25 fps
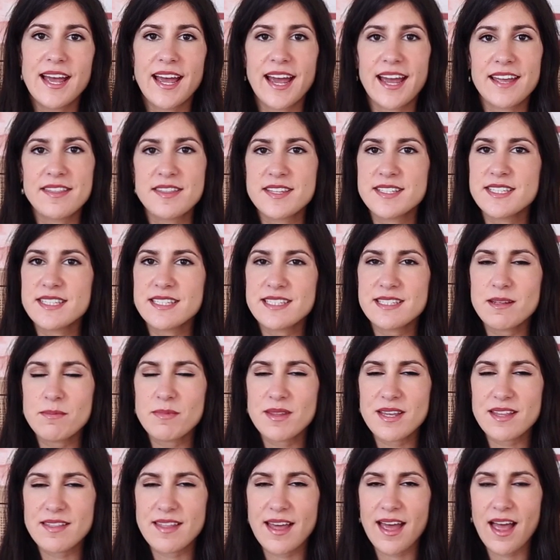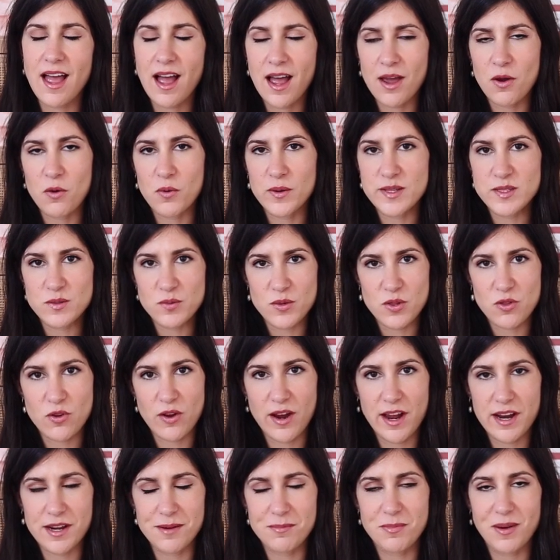And this is something that I always would
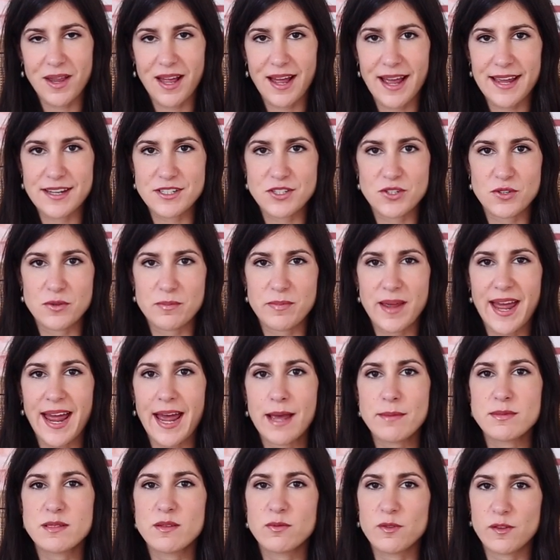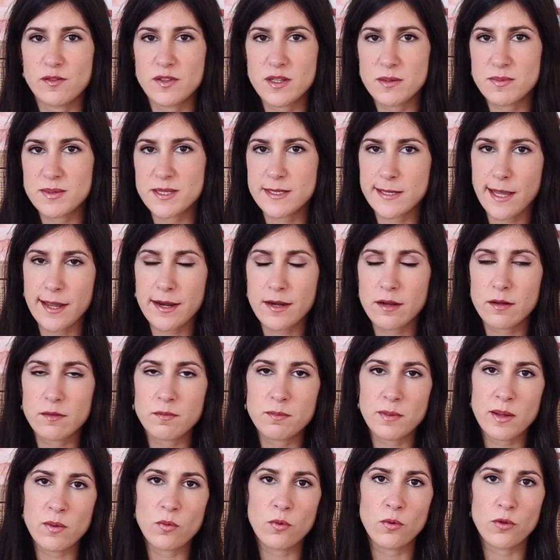try and apply to perhaps 50%
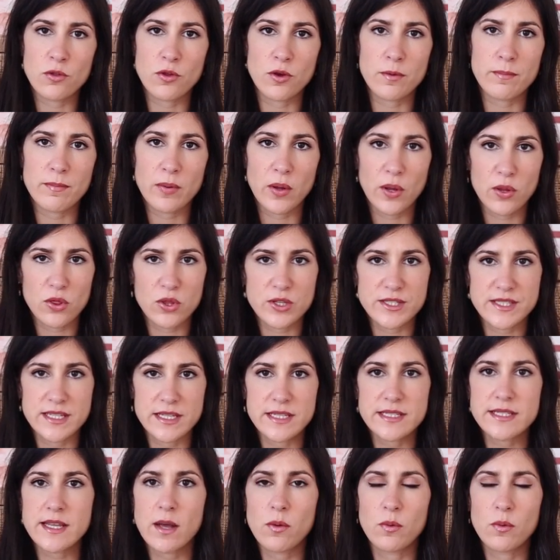of my wardrobe purchases.